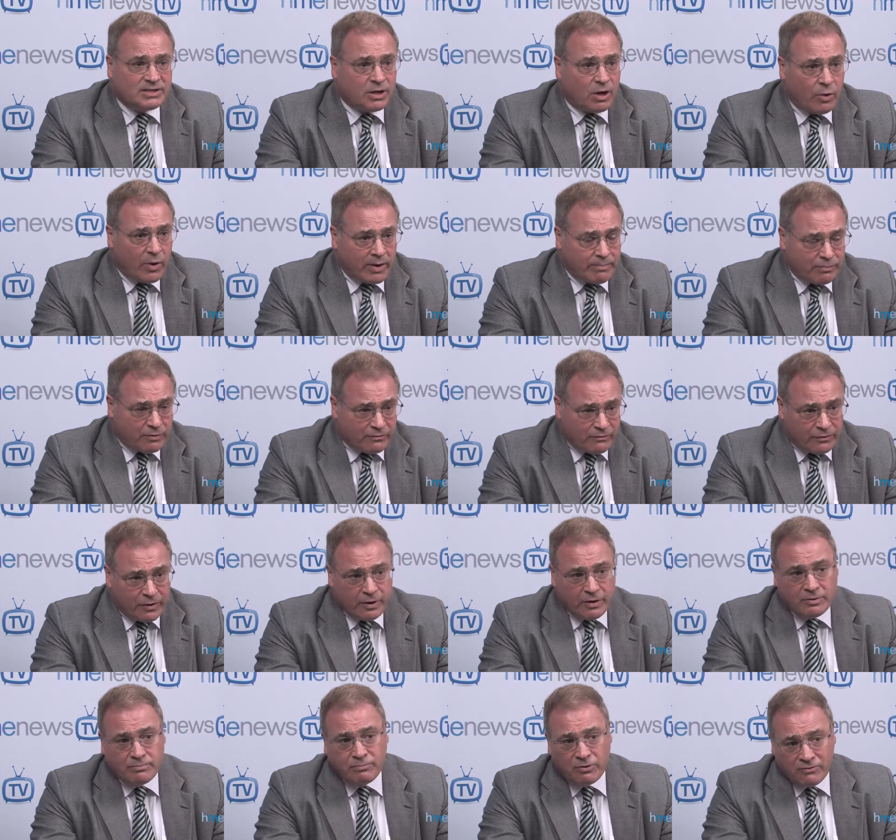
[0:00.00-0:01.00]
so a
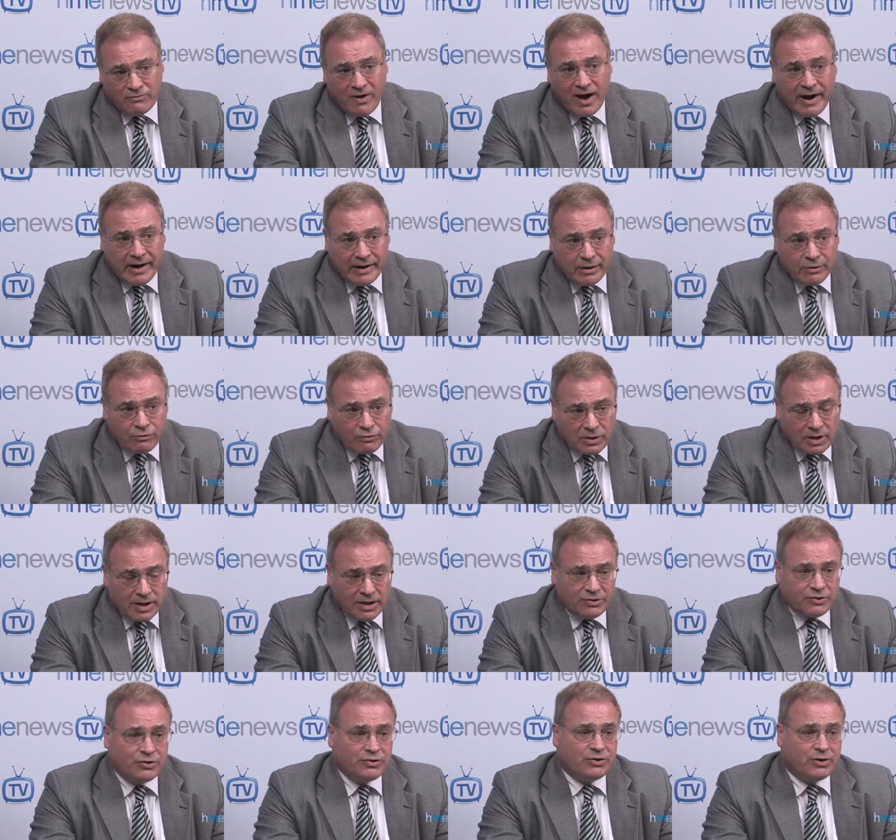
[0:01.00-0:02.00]
preferred provider
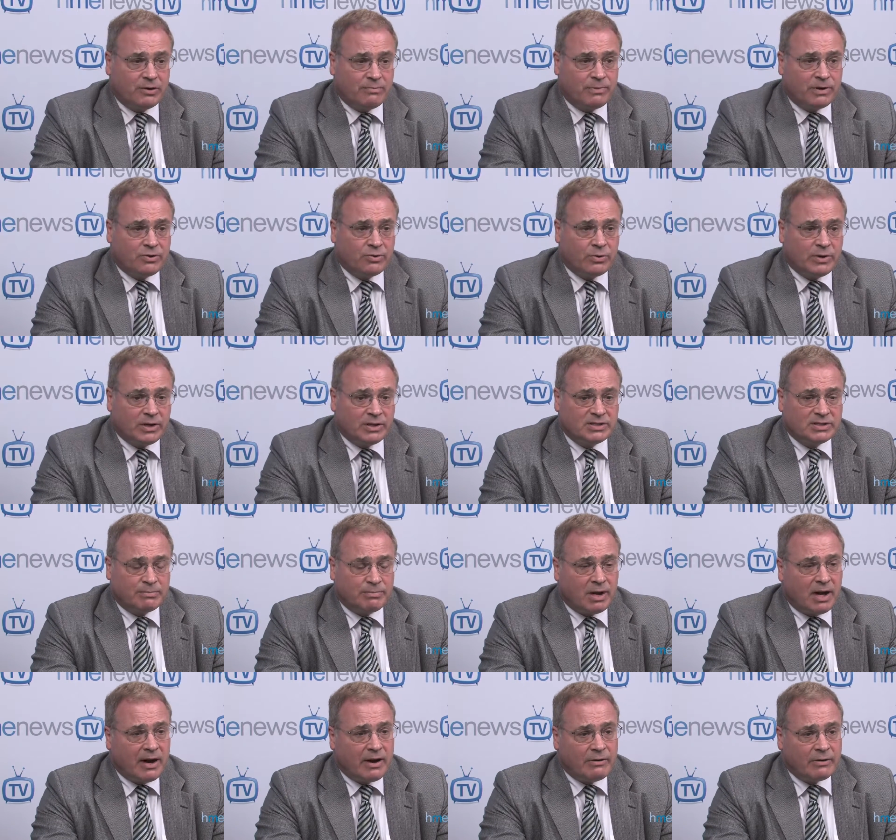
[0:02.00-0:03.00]
relationship between a
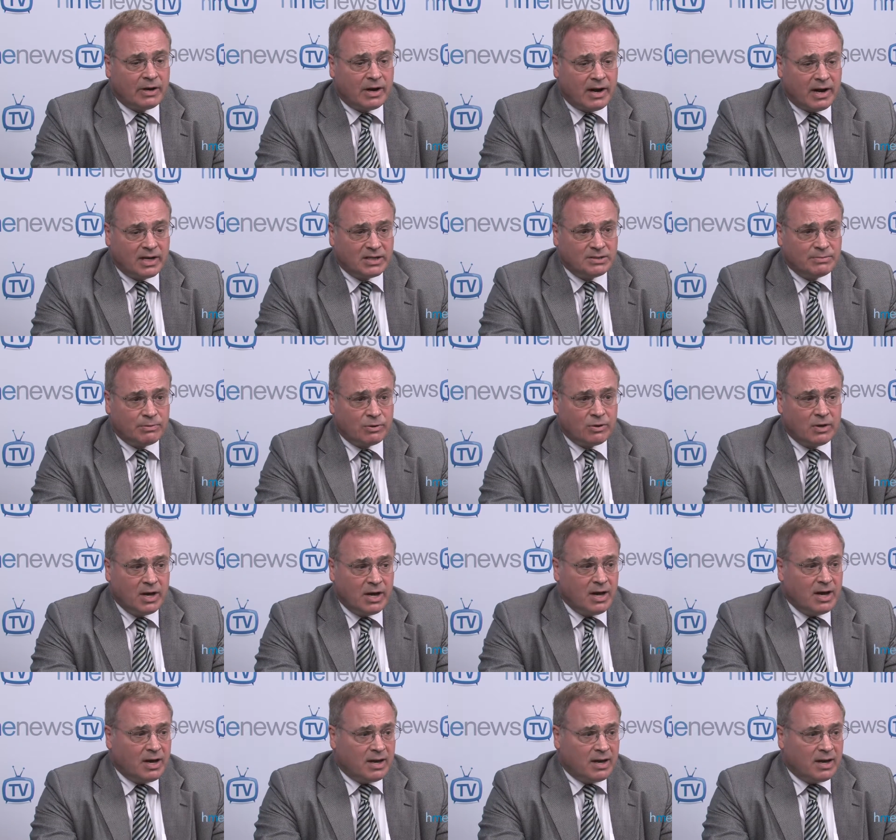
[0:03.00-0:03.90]
supplier and a hospital